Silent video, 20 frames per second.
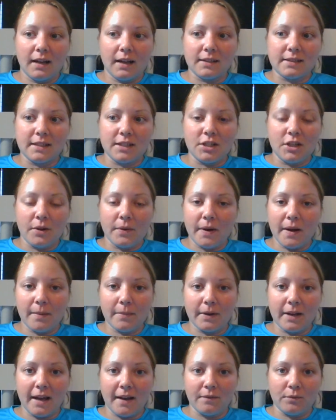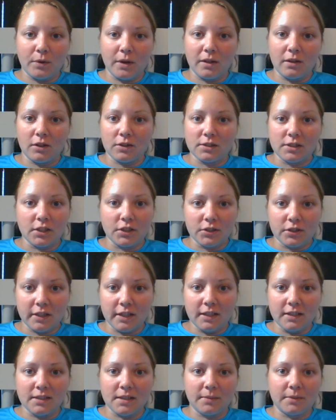said, you know what, I'm gonna have weight loss
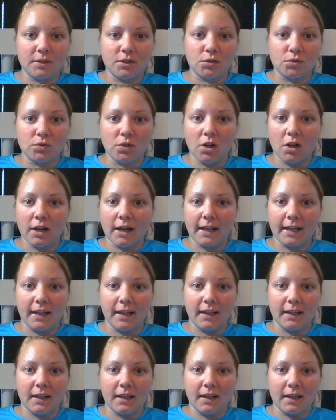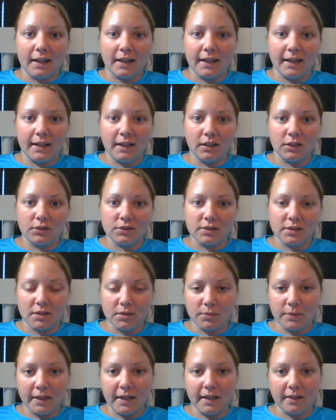surgery. Something's wrong. I cannot lose
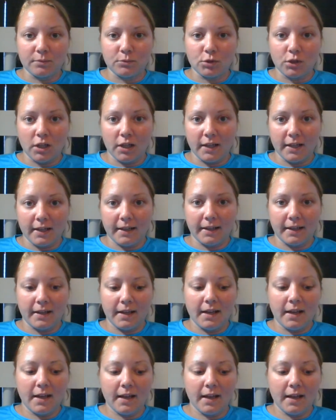this weight. I'm trying.